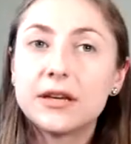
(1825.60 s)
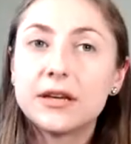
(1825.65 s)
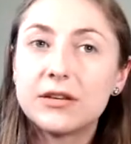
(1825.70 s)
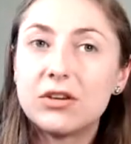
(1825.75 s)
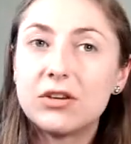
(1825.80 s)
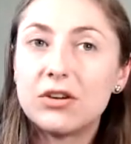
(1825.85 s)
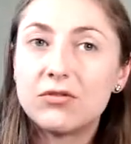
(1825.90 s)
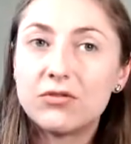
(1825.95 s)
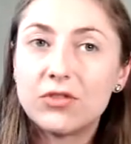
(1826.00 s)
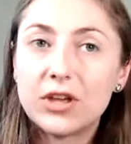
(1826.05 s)

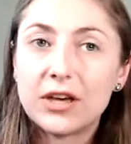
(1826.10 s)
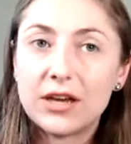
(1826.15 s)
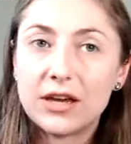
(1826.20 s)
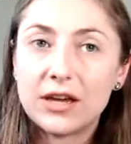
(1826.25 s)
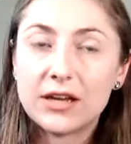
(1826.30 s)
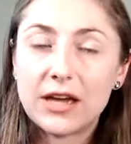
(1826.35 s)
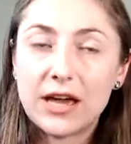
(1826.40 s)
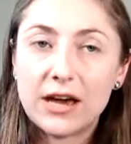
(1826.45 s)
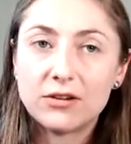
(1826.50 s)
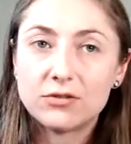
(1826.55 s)
give
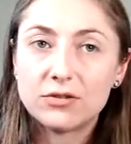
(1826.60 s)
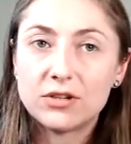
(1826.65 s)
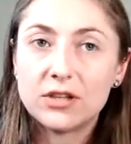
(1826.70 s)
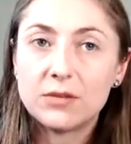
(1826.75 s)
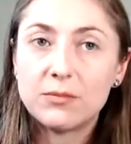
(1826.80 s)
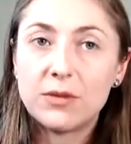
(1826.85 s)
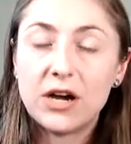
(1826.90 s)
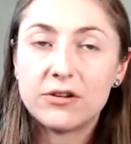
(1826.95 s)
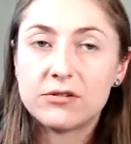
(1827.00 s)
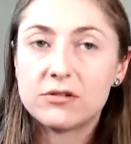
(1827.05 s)
the algorithm
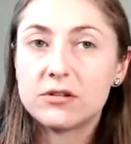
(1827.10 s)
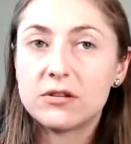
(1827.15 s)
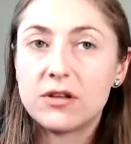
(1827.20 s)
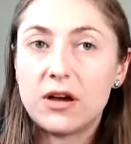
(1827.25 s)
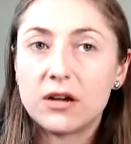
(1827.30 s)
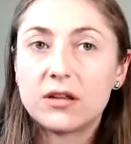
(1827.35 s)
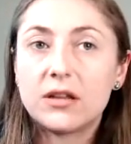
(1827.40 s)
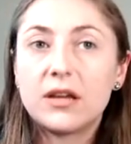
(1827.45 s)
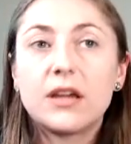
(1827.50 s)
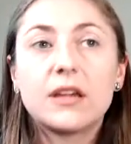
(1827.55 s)
100
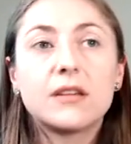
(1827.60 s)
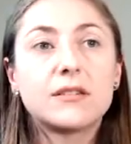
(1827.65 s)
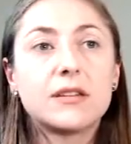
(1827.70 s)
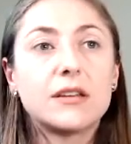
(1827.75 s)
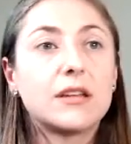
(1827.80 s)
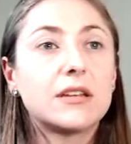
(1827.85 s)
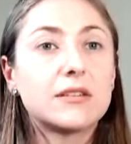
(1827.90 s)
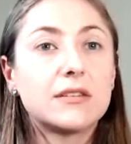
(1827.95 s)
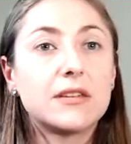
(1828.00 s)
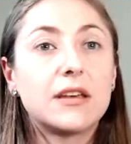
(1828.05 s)
log lines and
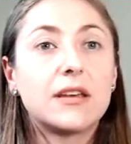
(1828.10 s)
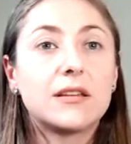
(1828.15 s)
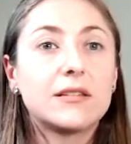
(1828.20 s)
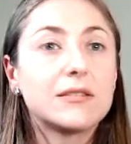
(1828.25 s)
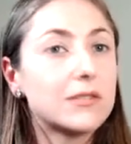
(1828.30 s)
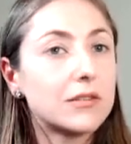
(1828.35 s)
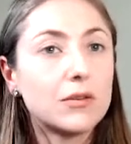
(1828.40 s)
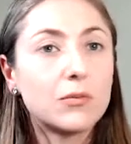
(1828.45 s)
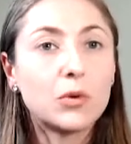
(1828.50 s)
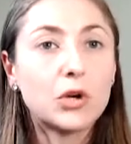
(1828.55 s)
it
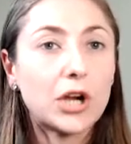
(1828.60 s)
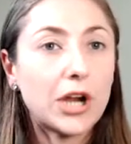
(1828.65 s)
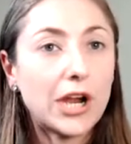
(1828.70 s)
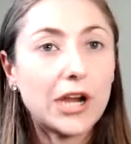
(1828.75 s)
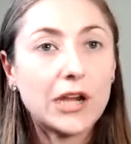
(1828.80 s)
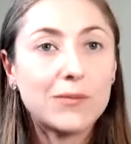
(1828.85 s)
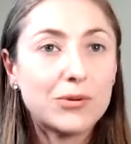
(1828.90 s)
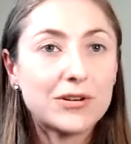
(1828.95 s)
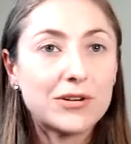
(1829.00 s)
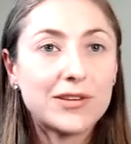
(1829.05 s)
says we're
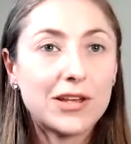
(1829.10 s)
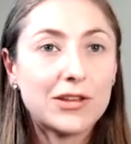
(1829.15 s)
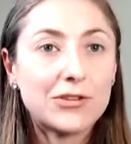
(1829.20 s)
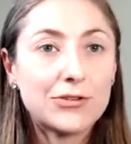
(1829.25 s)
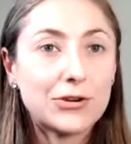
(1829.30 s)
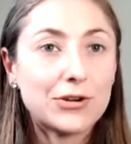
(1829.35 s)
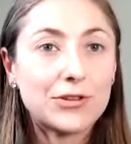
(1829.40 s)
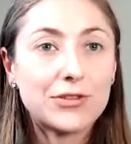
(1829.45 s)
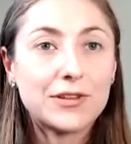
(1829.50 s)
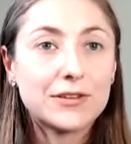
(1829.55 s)
80%
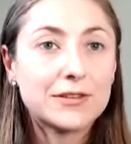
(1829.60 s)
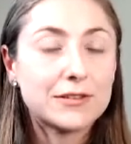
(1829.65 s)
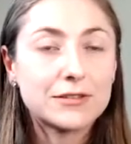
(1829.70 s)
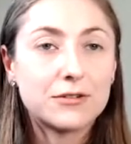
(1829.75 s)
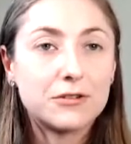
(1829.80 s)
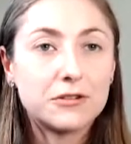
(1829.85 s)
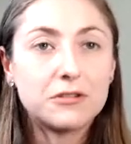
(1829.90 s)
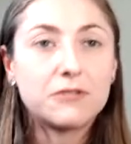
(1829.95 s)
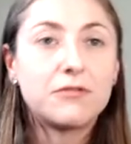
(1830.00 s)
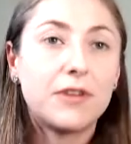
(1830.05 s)
certain this is
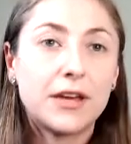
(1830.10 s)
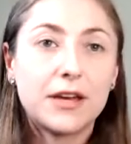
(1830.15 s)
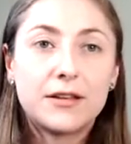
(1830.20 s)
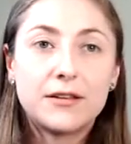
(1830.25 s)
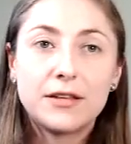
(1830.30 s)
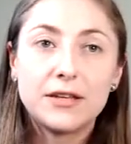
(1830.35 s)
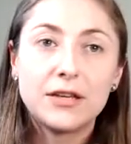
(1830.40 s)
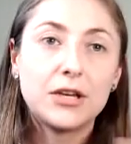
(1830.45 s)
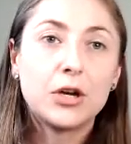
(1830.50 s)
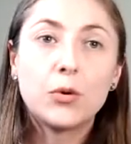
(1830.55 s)
going to fail.
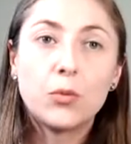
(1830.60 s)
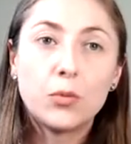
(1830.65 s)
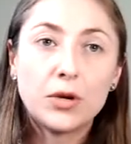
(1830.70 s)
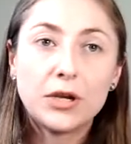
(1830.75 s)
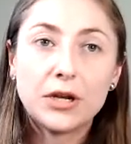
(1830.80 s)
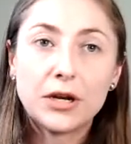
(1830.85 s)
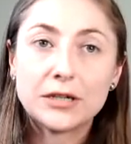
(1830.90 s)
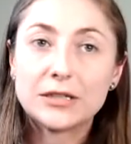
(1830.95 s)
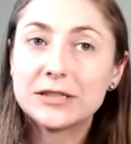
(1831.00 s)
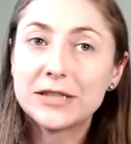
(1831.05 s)
We
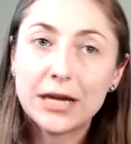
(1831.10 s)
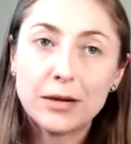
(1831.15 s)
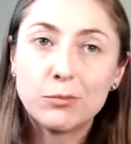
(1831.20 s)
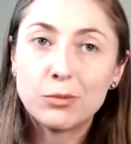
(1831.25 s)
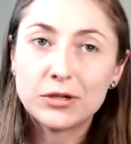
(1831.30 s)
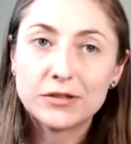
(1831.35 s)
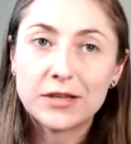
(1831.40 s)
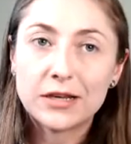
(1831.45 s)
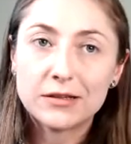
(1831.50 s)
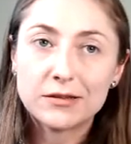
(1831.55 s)
are
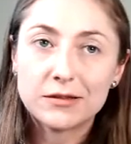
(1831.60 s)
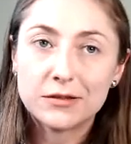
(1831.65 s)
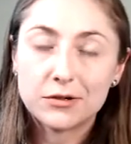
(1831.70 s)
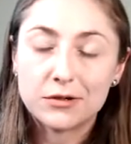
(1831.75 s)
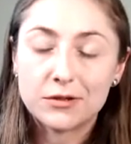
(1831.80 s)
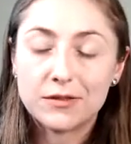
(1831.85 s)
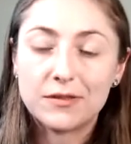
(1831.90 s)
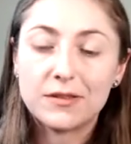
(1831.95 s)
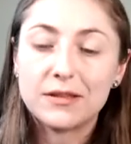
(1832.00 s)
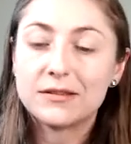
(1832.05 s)
10%
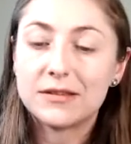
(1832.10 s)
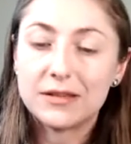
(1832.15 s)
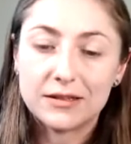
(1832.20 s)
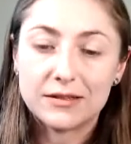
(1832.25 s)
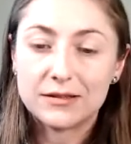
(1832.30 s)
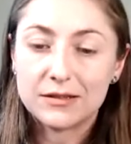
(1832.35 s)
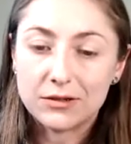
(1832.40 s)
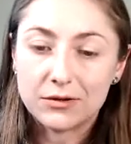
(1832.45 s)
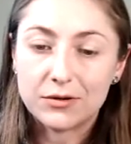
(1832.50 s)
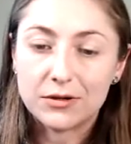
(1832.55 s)
certain this
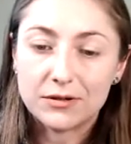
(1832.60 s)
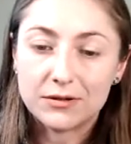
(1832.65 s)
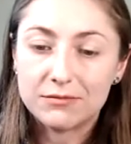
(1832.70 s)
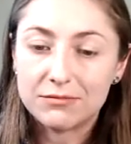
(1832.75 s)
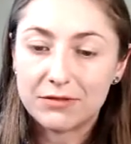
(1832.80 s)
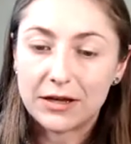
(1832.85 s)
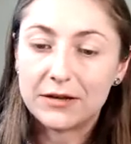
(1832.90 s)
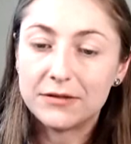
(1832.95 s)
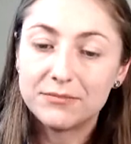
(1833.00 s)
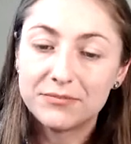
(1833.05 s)
isn't going to
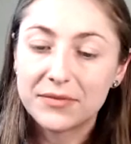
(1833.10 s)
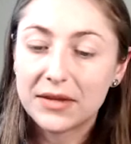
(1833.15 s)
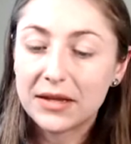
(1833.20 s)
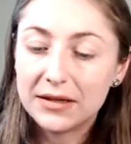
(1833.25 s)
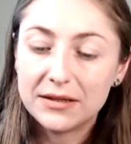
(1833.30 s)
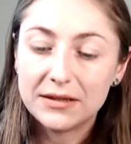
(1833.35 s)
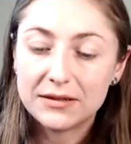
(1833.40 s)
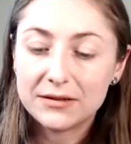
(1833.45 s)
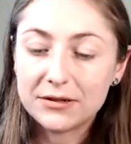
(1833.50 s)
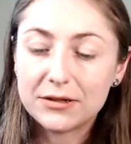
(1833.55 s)
fail
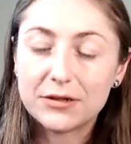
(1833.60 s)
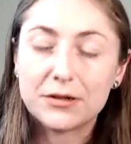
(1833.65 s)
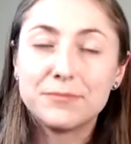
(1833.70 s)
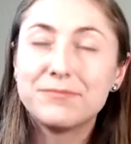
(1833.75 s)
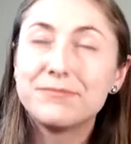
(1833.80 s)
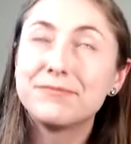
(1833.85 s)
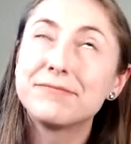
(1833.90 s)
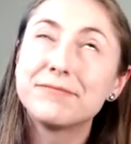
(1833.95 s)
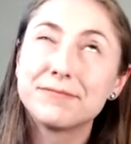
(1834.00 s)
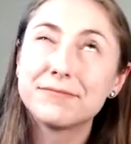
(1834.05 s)
or
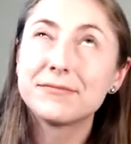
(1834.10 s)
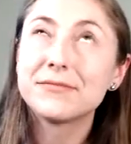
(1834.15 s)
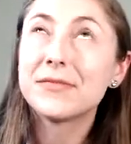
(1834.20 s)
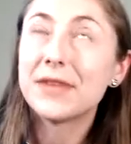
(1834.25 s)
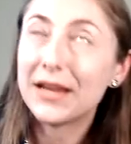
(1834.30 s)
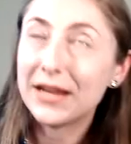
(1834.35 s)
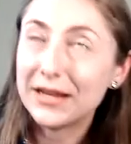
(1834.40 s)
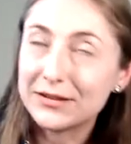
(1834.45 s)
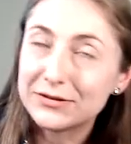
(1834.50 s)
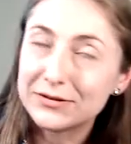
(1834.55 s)

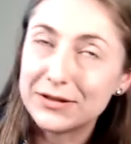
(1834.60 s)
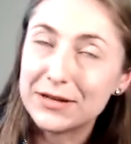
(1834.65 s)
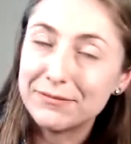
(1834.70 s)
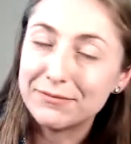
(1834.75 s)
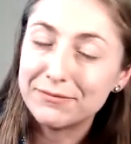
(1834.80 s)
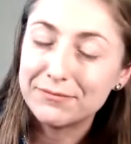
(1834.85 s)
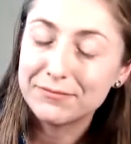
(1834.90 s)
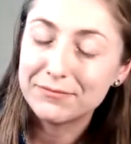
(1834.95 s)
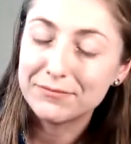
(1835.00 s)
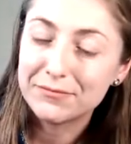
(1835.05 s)
is
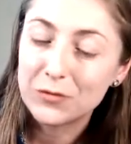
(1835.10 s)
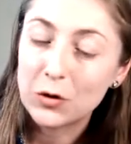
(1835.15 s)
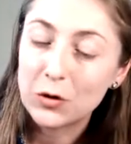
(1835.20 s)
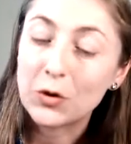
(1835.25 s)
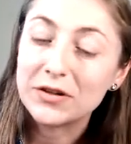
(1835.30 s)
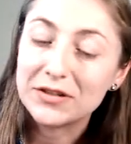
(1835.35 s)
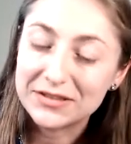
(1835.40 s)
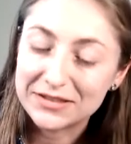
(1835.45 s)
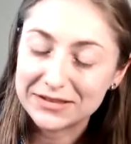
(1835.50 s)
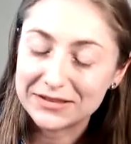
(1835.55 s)

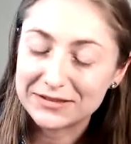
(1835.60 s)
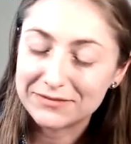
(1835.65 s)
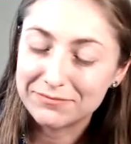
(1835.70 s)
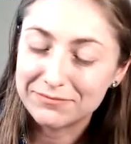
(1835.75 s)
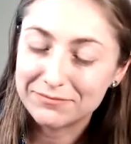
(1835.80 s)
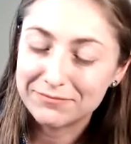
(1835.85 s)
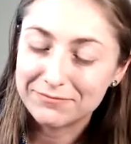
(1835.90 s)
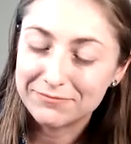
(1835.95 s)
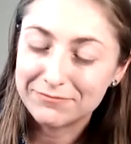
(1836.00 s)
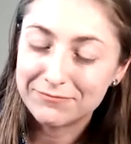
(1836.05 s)
going to
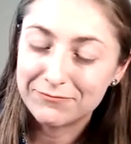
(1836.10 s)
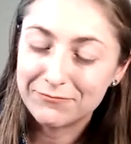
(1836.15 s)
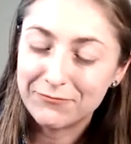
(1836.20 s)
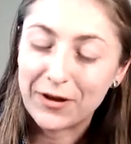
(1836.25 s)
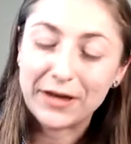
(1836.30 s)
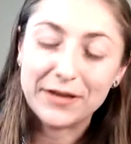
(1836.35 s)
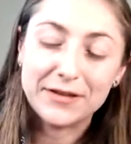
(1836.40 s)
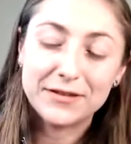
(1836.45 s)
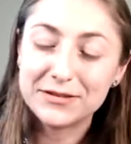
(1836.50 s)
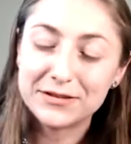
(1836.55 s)

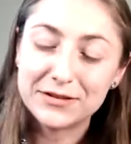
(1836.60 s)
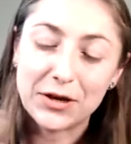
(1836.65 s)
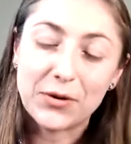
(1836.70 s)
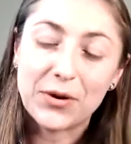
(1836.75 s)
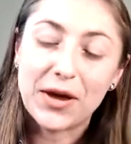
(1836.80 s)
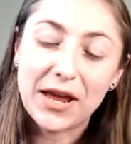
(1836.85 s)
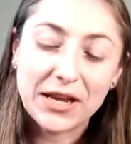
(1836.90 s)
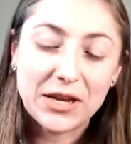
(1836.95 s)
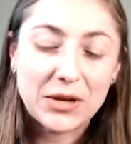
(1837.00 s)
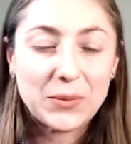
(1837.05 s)
fail. So
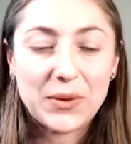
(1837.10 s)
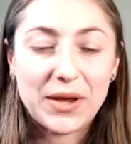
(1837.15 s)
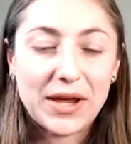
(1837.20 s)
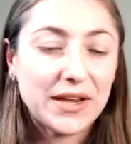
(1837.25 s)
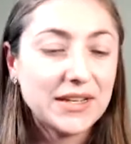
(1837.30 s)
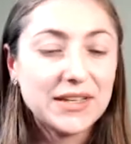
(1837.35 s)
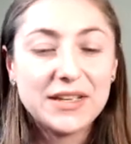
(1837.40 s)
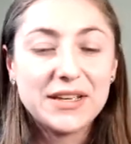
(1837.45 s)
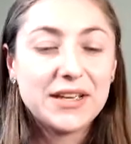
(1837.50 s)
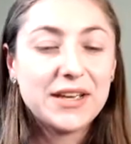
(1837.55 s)
anyway,
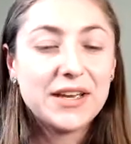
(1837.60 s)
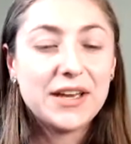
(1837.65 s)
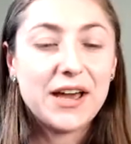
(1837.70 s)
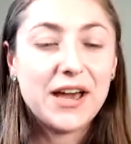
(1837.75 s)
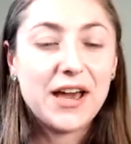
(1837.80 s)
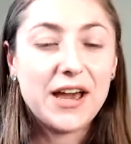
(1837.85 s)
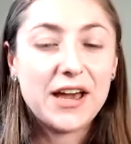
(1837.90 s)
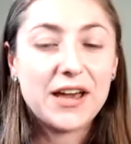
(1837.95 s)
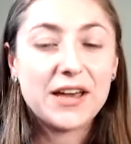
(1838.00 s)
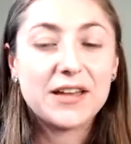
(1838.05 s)

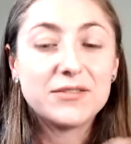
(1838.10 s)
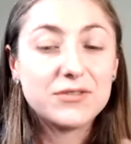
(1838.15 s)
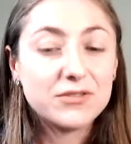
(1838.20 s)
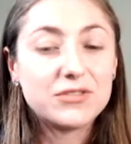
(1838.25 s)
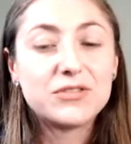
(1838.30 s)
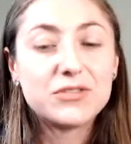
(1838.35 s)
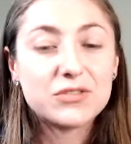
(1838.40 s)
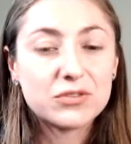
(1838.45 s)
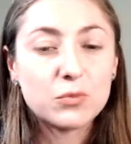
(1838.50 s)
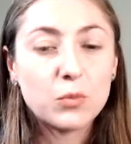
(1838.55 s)

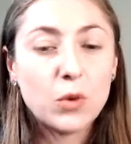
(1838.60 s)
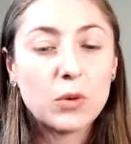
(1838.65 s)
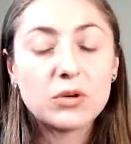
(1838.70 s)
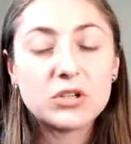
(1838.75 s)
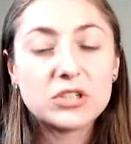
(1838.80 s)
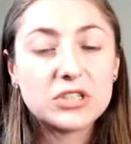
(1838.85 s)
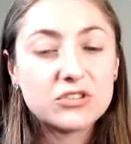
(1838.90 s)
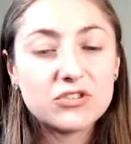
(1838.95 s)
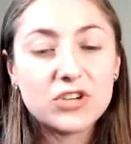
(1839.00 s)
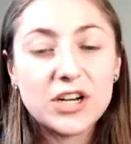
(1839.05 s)
what we're
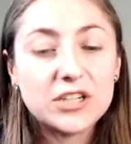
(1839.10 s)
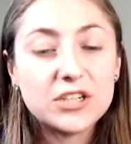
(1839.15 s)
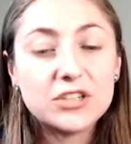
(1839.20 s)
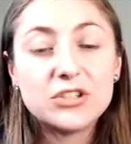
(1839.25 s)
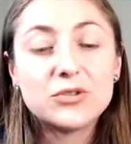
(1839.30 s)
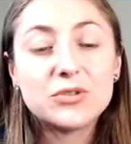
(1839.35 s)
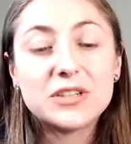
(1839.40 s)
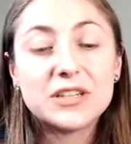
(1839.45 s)
just trying to do